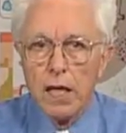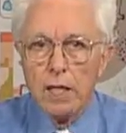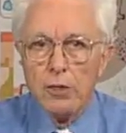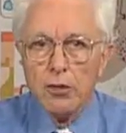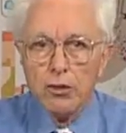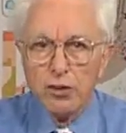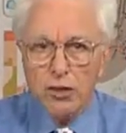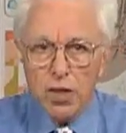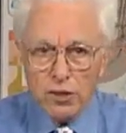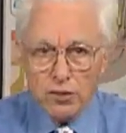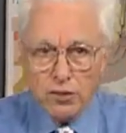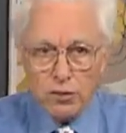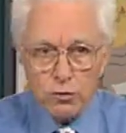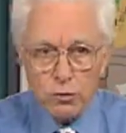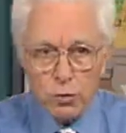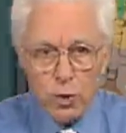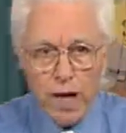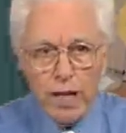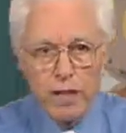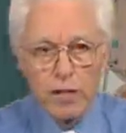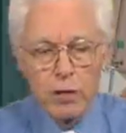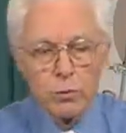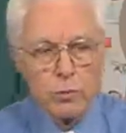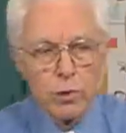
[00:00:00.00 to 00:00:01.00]
Just
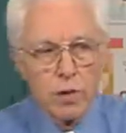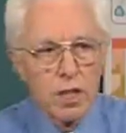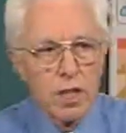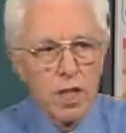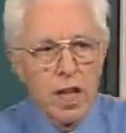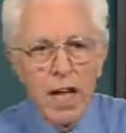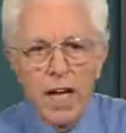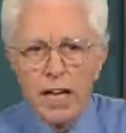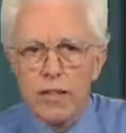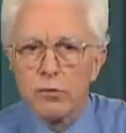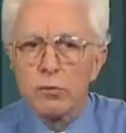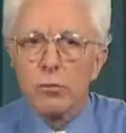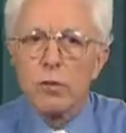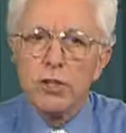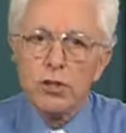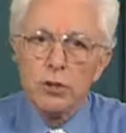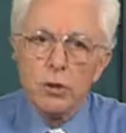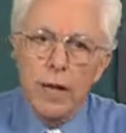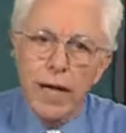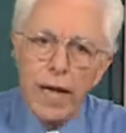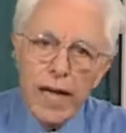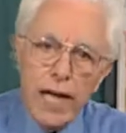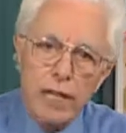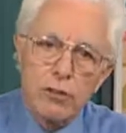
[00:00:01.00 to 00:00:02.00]
try to realize when
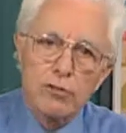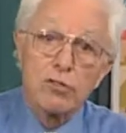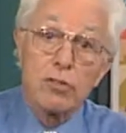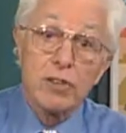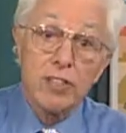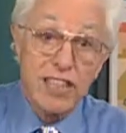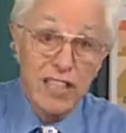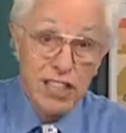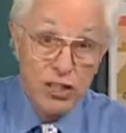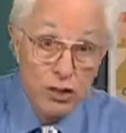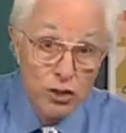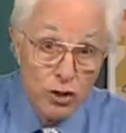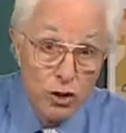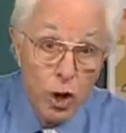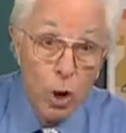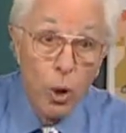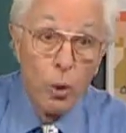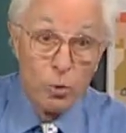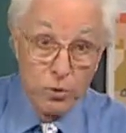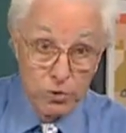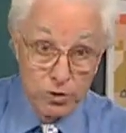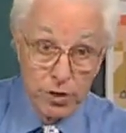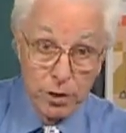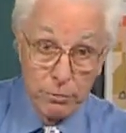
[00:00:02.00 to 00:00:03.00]
you actually
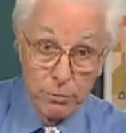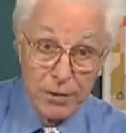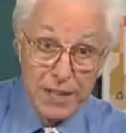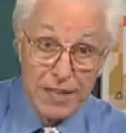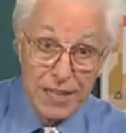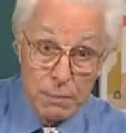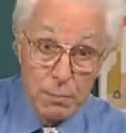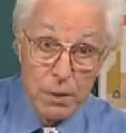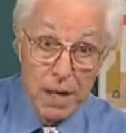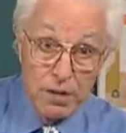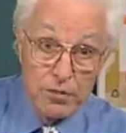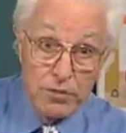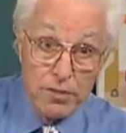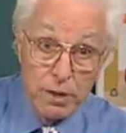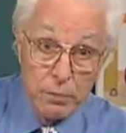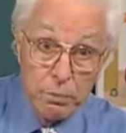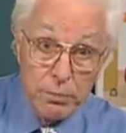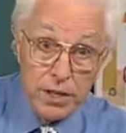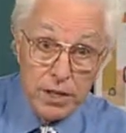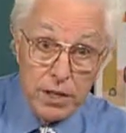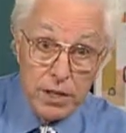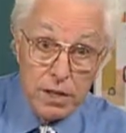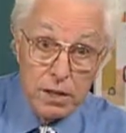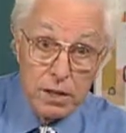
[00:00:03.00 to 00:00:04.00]
know something about
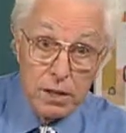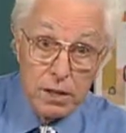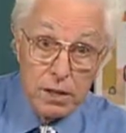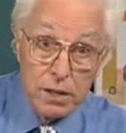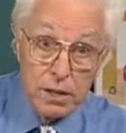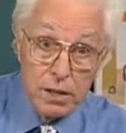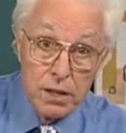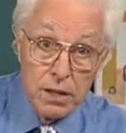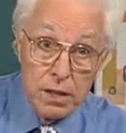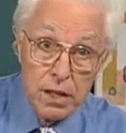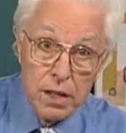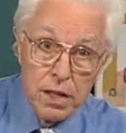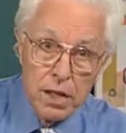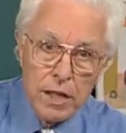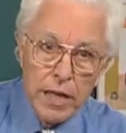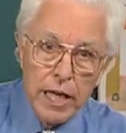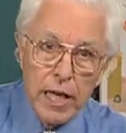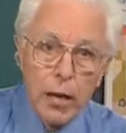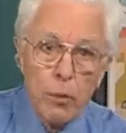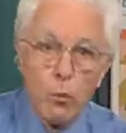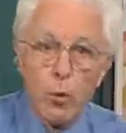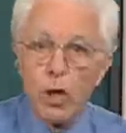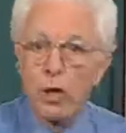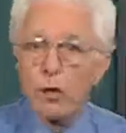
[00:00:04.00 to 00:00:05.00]
something
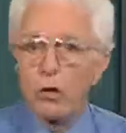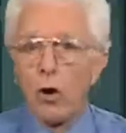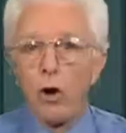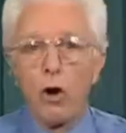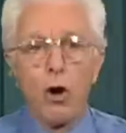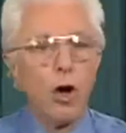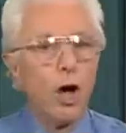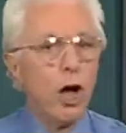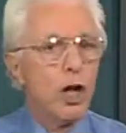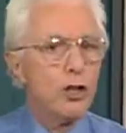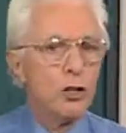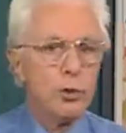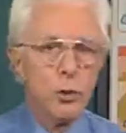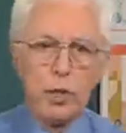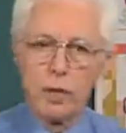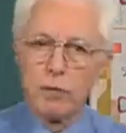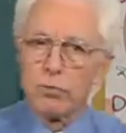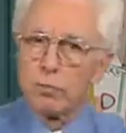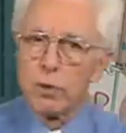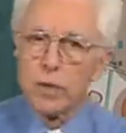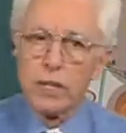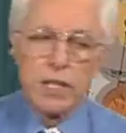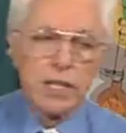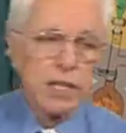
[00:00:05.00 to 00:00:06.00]
and when all you
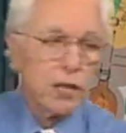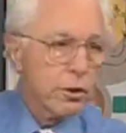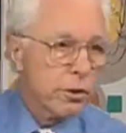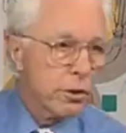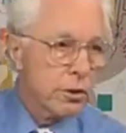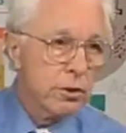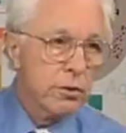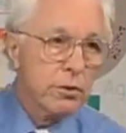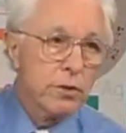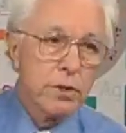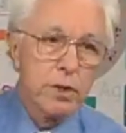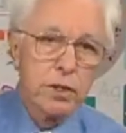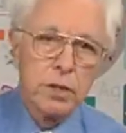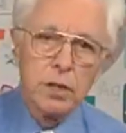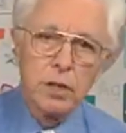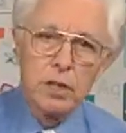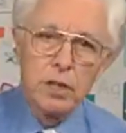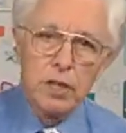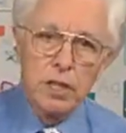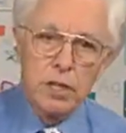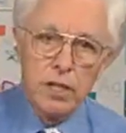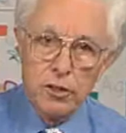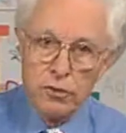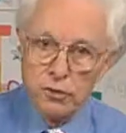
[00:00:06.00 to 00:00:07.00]
have really learned
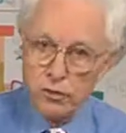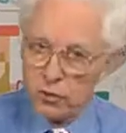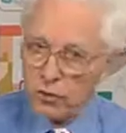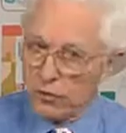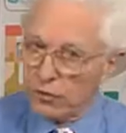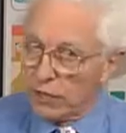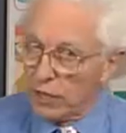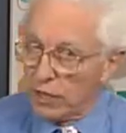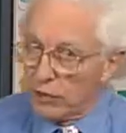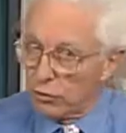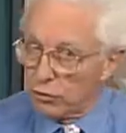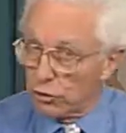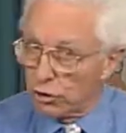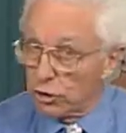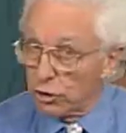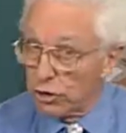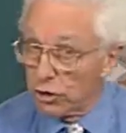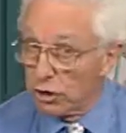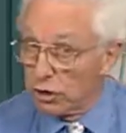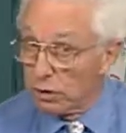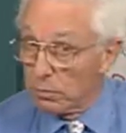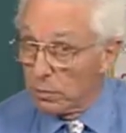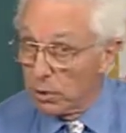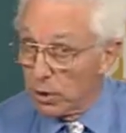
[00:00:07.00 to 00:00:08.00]
is just a
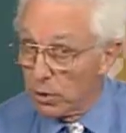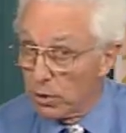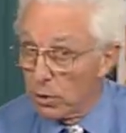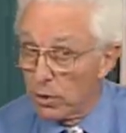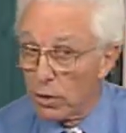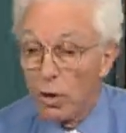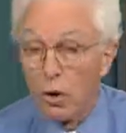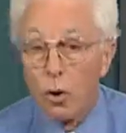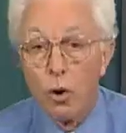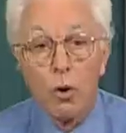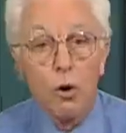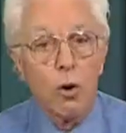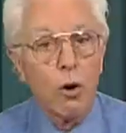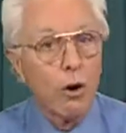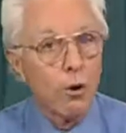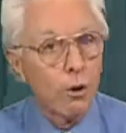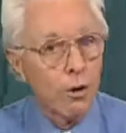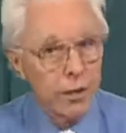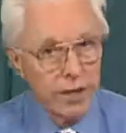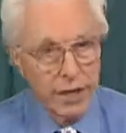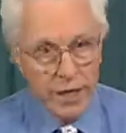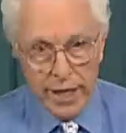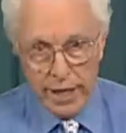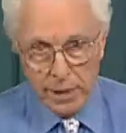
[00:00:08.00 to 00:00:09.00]
term
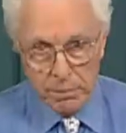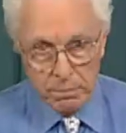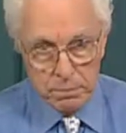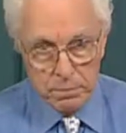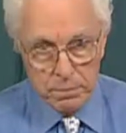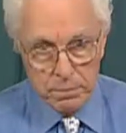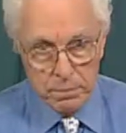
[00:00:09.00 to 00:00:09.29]
or a name.